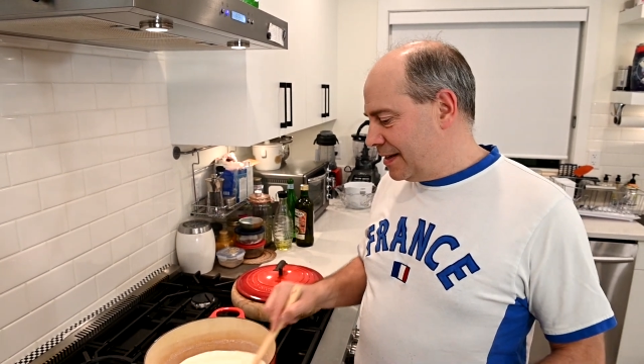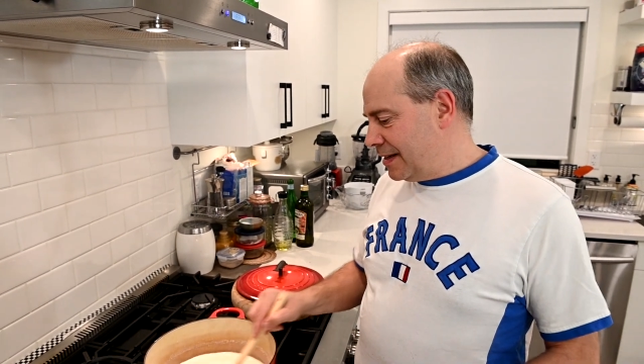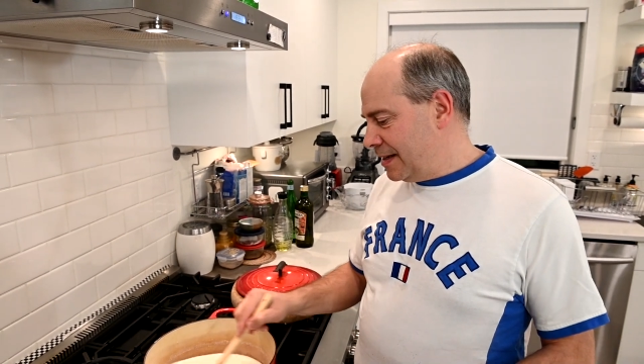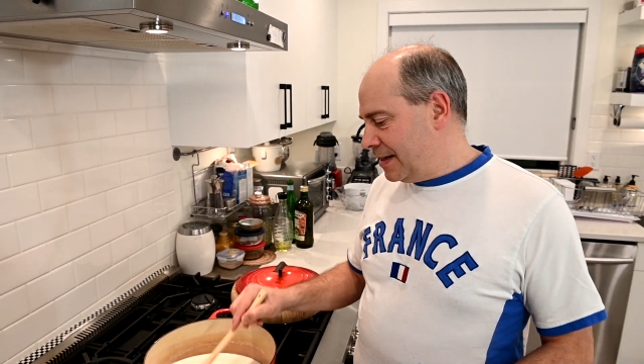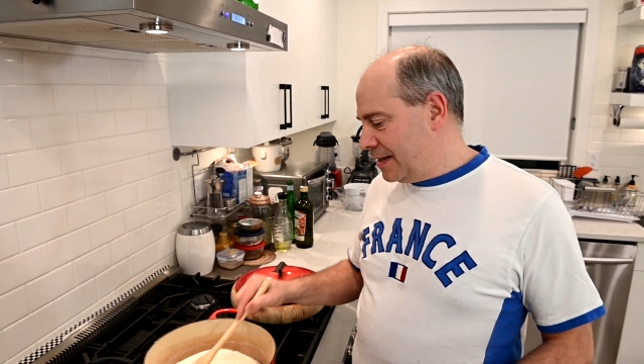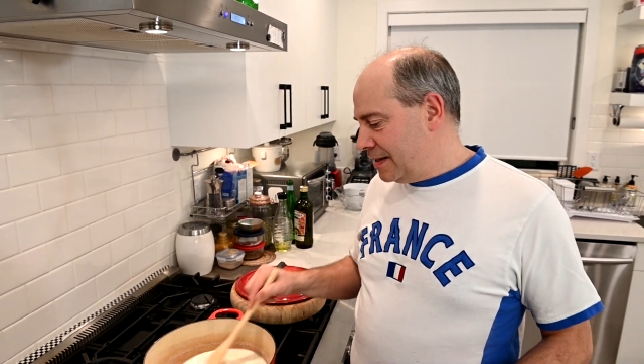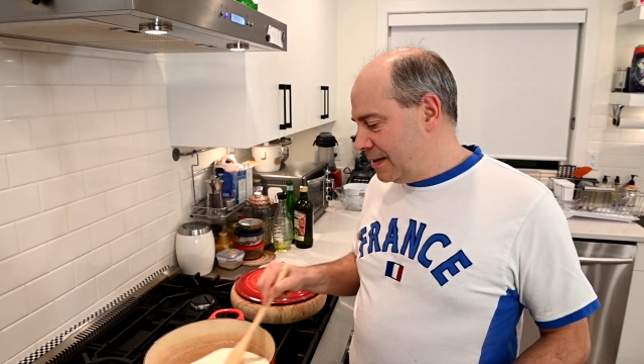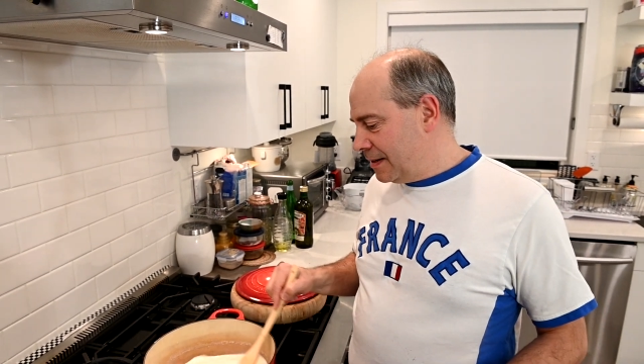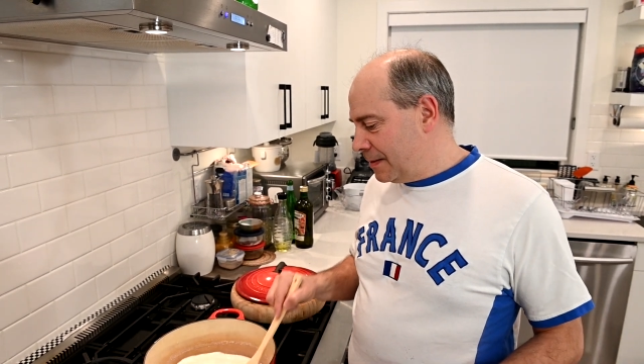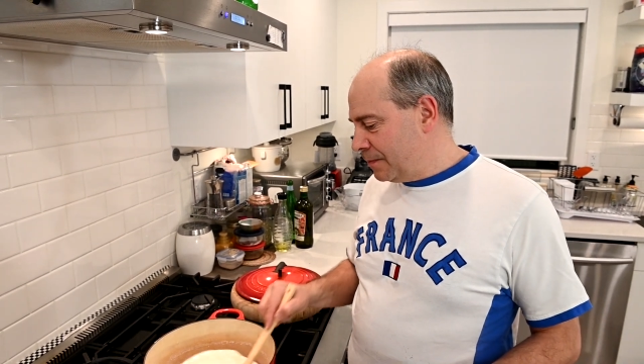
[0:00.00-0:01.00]
And
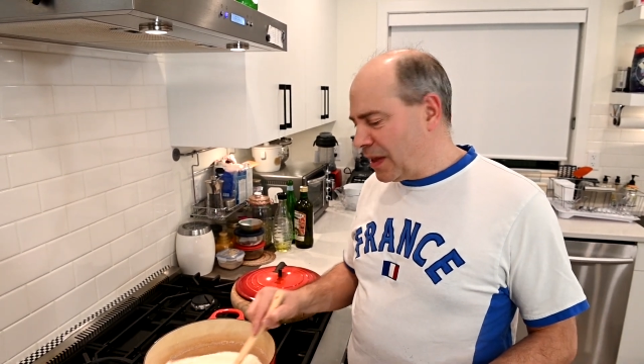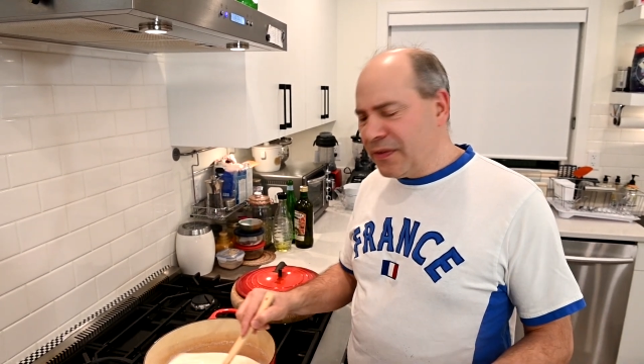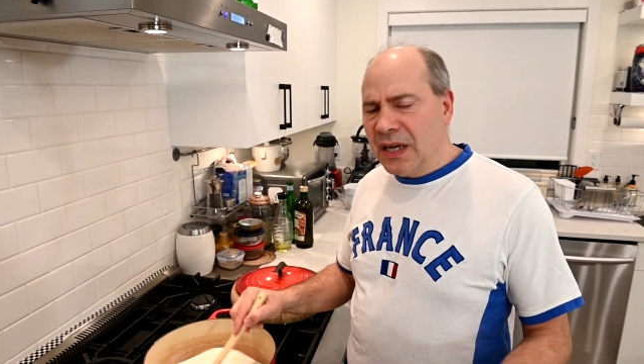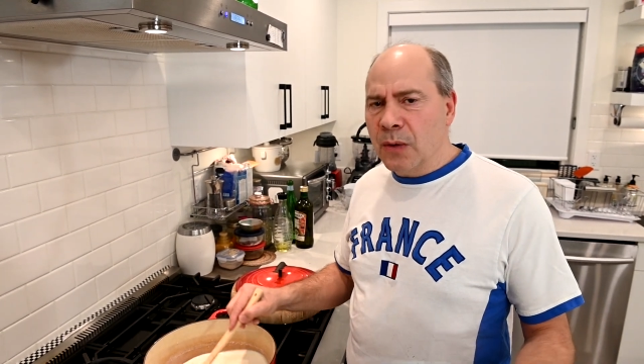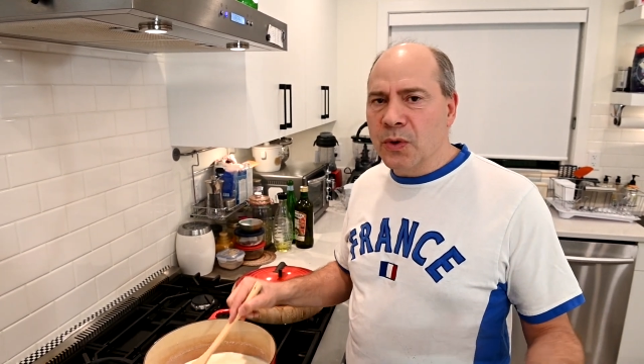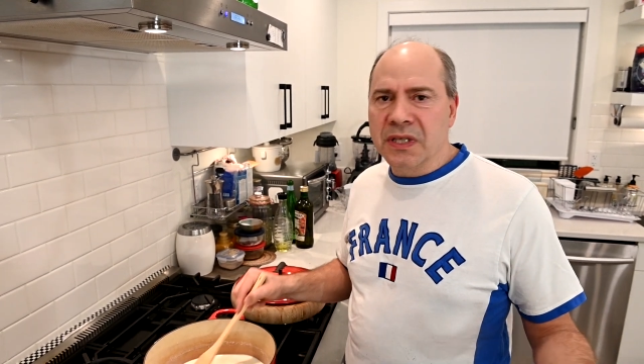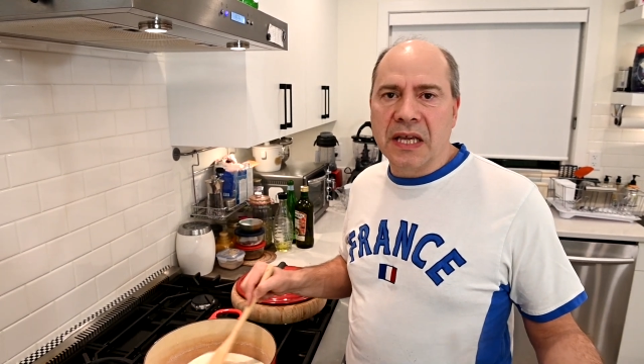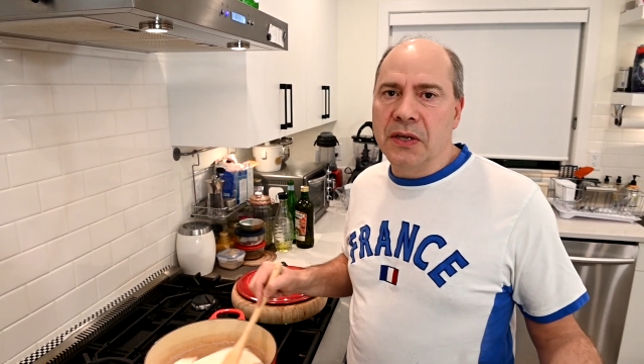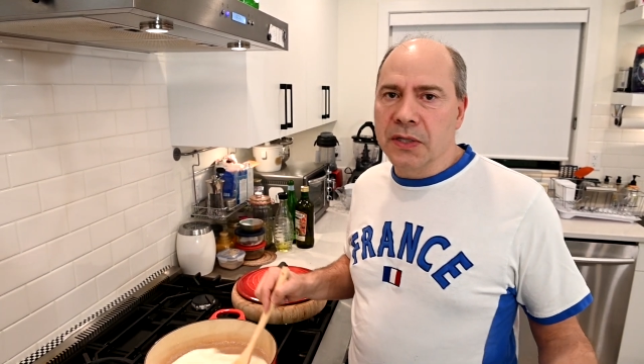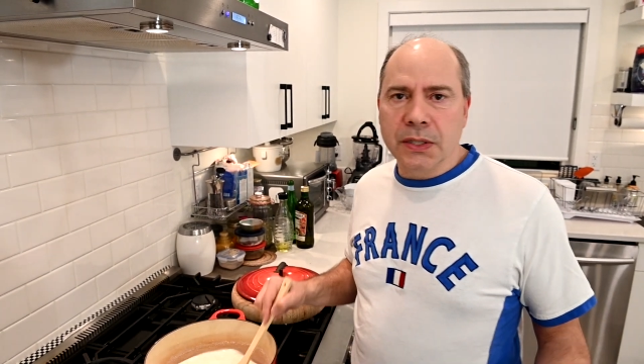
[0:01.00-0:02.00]
I think I was
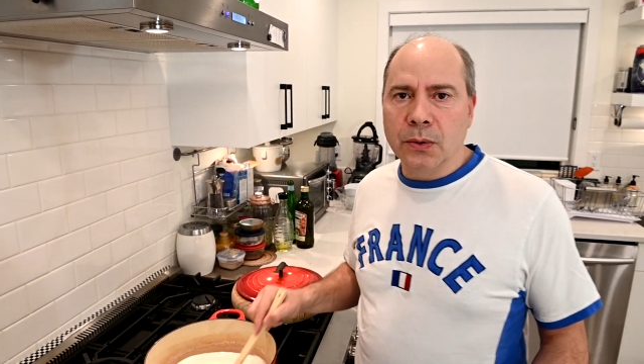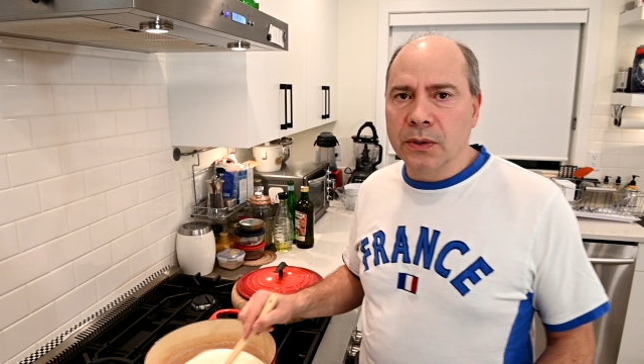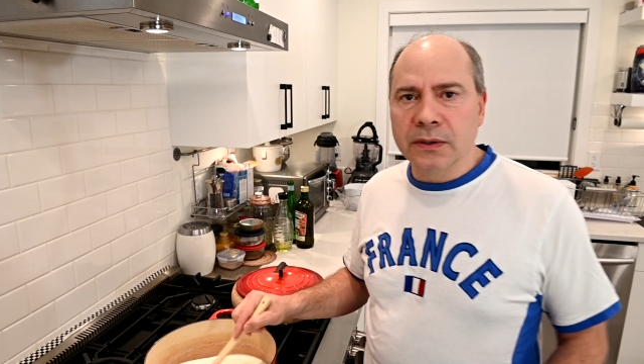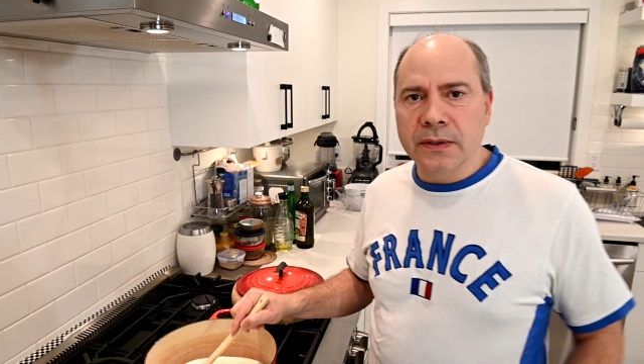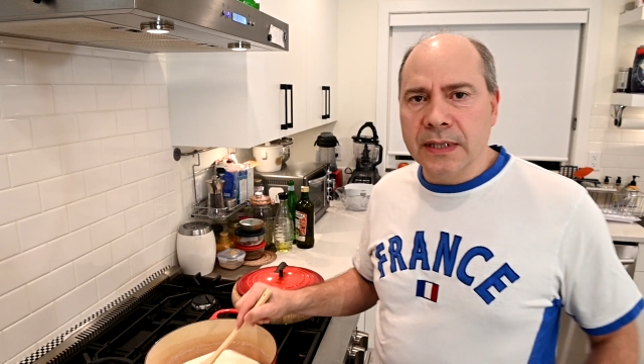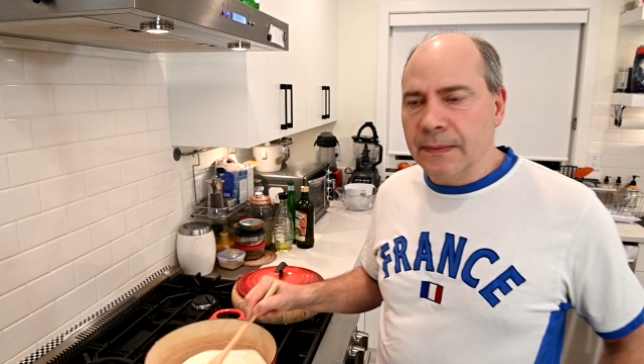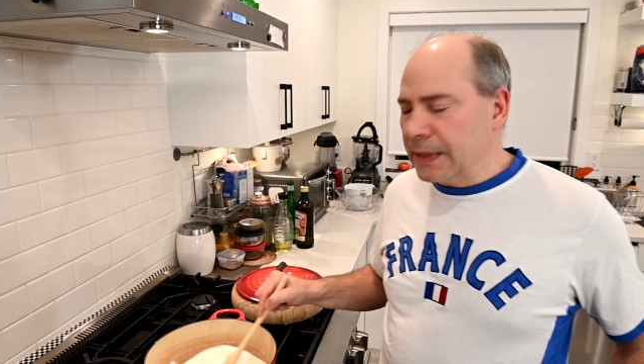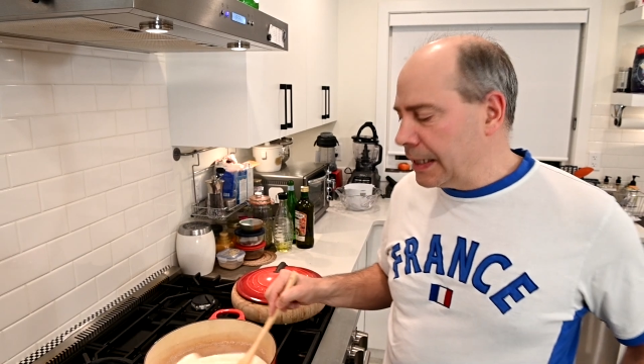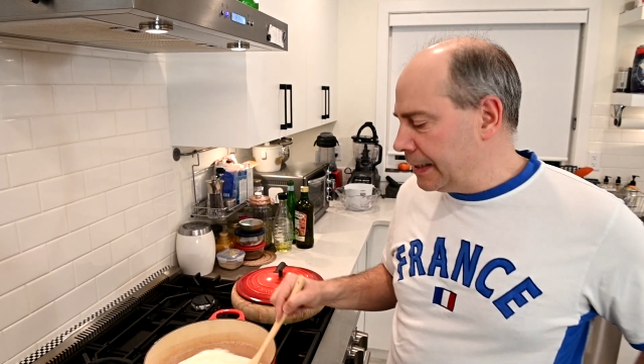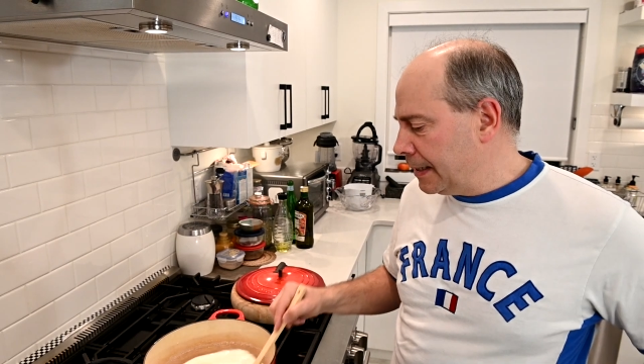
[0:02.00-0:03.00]
10 years old or
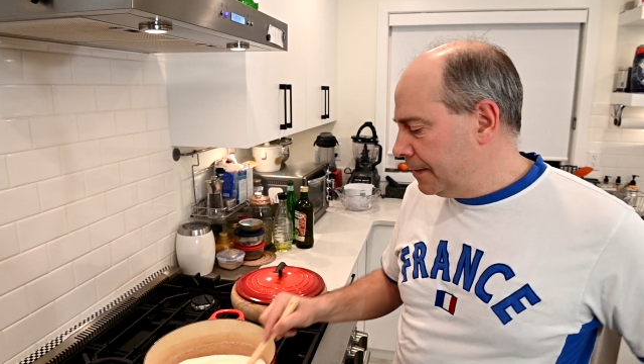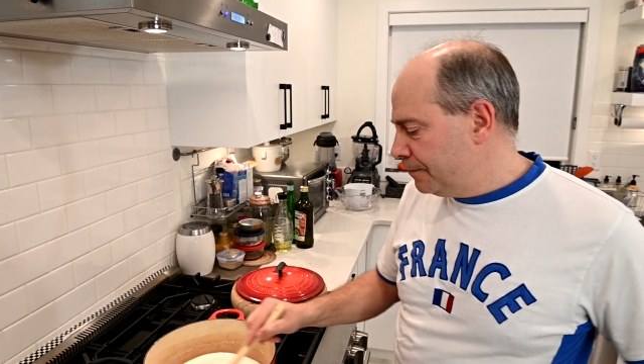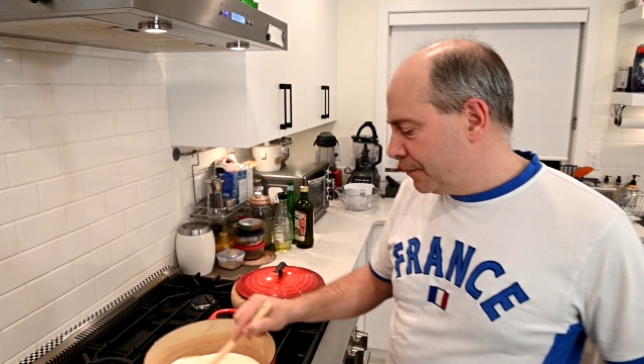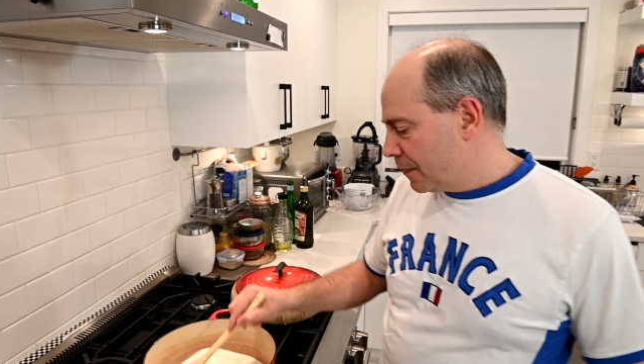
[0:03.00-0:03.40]
something like that.